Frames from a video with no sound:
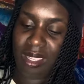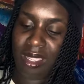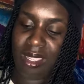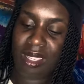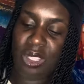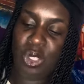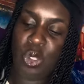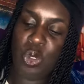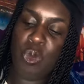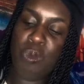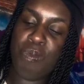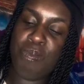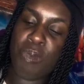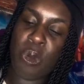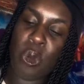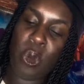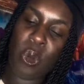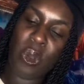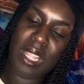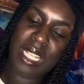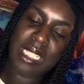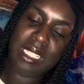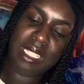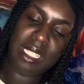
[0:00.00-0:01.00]

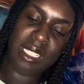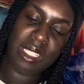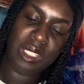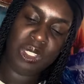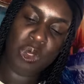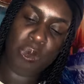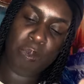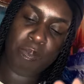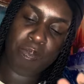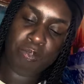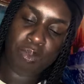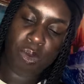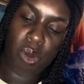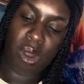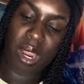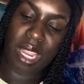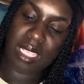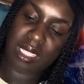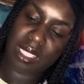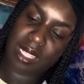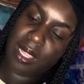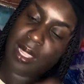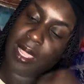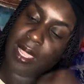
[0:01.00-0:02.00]
You're
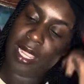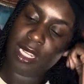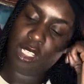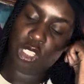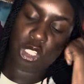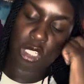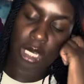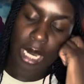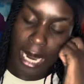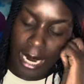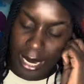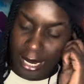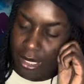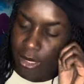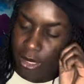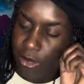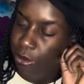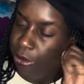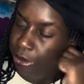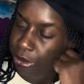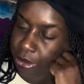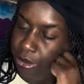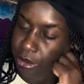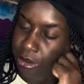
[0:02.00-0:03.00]
poisoning a
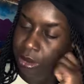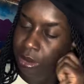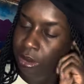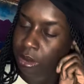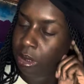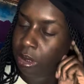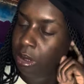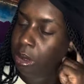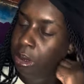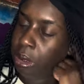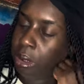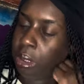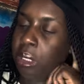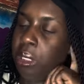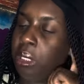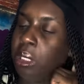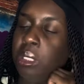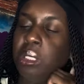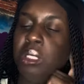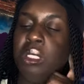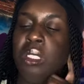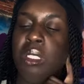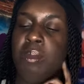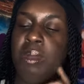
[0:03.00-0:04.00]
child.
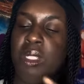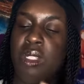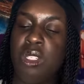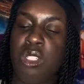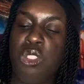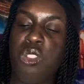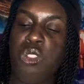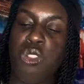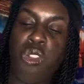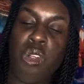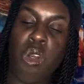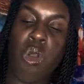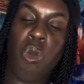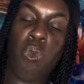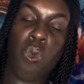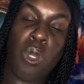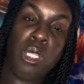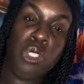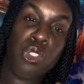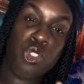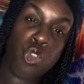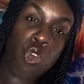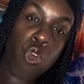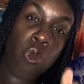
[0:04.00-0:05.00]
Because you don't
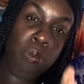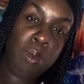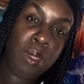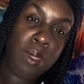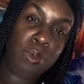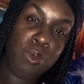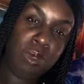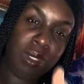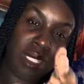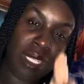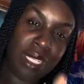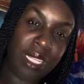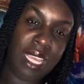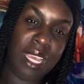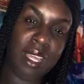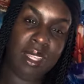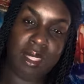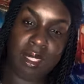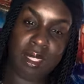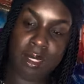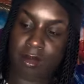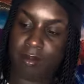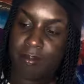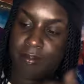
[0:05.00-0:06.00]
want two people
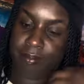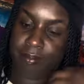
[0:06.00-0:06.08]
together.